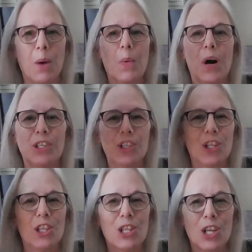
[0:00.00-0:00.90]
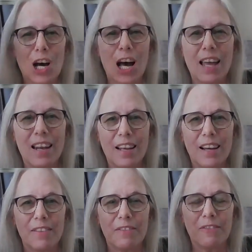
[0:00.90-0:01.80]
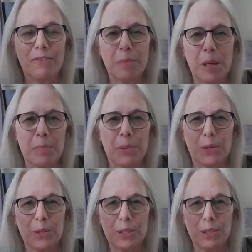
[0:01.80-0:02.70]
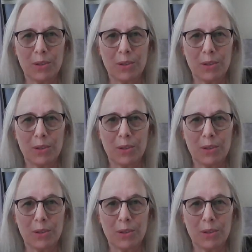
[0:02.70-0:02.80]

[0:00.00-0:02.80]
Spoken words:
I watched a lot of people